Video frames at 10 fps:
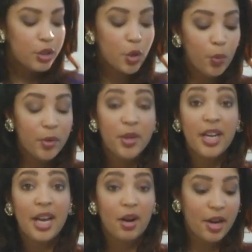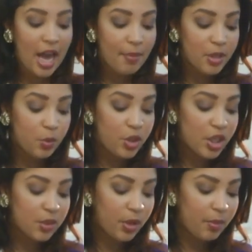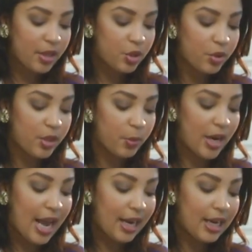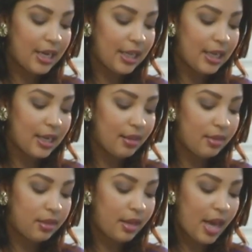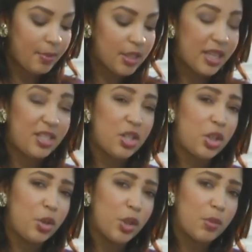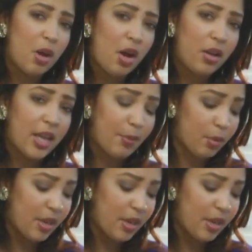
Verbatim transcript: So when we cut our cabbage, we just wanna make sure that we're not cutting the cabbage slices too small like we're